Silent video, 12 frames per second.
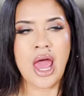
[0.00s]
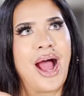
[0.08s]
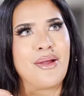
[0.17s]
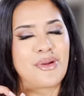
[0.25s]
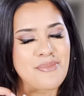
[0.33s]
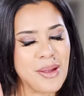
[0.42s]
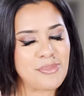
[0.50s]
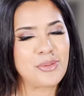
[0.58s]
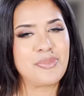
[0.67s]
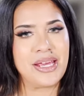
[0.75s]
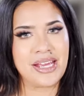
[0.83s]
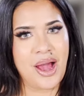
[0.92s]
I remember
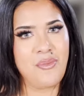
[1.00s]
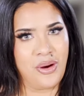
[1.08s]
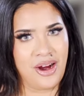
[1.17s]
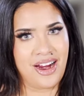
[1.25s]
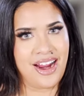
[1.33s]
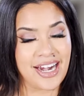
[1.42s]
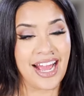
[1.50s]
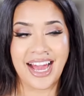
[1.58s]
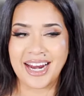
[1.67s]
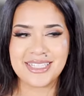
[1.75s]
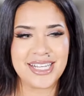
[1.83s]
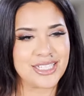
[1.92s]
being at work and I
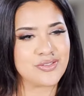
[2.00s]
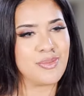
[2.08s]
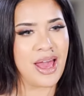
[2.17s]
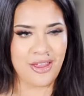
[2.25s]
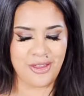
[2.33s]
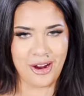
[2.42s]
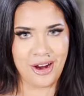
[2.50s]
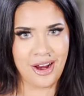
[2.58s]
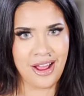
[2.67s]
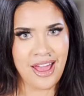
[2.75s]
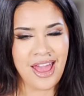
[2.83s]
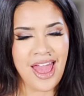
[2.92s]
got a text from Heather.
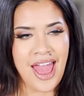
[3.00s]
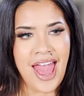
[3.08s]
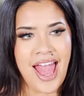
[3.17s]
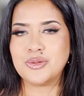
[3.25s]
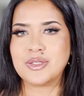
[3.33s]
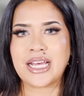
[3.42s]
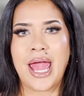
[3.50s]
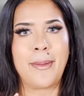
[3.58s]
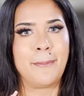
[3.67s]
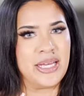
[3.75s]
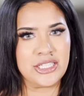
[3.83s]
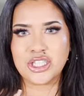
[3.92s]
She was
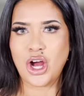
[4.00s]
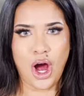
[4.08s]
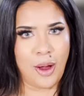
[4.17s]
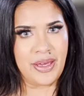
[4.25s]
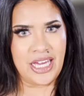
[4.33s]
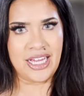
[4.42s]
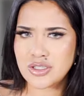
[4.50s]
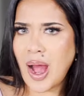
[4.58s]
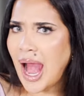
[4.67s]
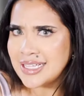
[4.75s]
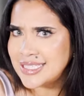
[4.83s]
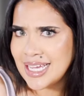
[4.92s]
like, bitch, call me. So
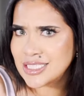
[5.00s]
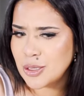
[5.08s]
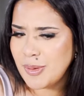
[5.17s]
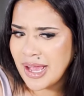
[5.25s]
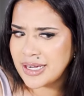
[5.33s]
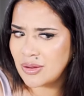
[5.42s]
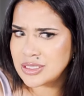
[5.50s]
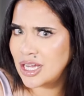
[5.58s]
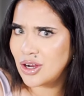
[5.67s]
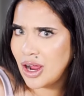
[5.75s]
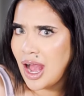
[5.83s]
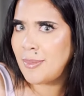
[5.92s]
I texted her back and I was
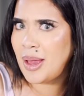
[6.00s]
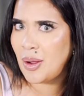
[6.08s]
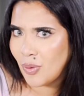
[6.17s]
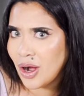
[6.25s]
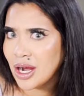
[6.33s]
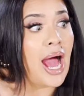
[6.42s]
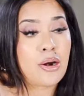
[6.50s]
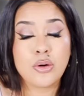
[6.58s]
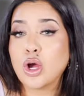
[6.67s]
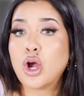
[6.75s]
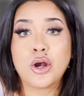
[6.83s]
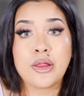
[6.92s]
like, girl, I'm at work. I don't
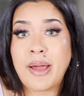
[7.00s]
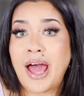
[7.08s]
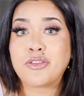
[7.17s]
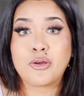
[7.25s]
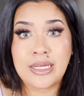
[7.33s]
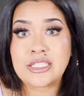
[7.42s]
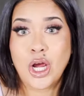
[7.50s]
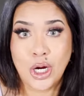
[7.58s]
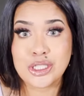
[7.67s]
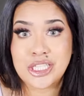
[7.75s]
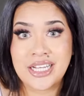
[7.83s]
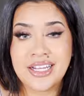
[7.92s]
know, go to the bathroom, it's
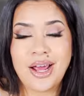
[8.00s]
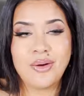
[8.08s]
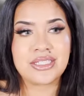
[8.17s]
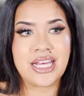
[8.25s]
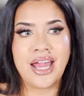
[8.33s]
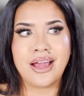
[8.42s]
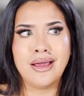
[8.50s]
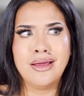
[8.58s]
urgent. And I was like,